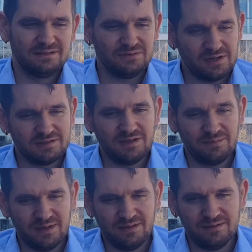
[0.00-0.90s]
So there are
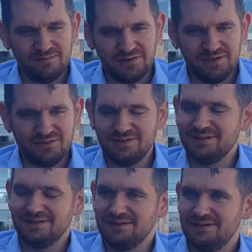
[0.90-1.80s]
some very
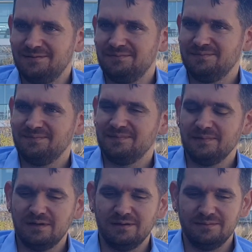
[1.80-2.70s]
interesting
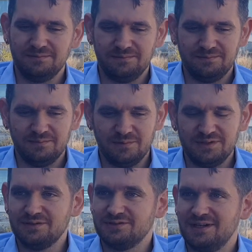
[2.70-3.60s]

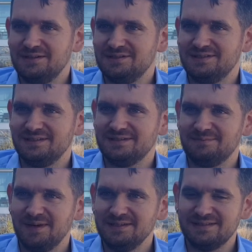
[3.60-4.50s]
research challenges in this
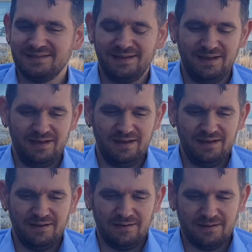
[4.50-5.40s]
space,
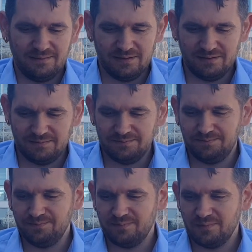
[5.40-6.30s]

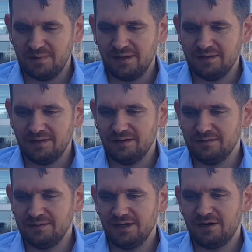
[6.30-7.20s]

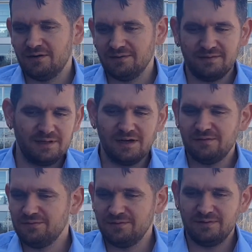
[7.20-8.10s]
they kind
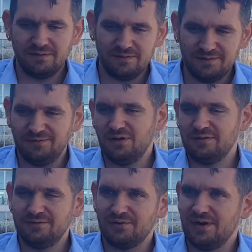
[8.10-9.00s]
of
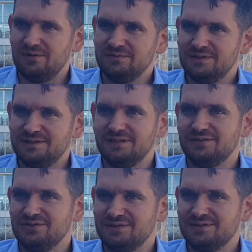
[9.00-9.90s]
revolve around
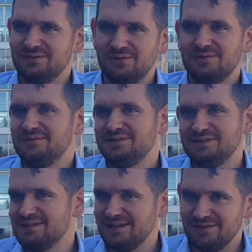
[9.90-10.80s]
signatures, or this
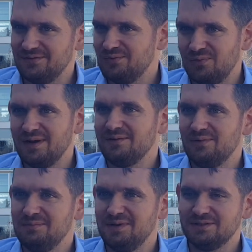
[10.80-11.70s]
is kind of
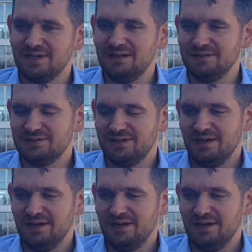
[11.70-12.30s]
one big challenge.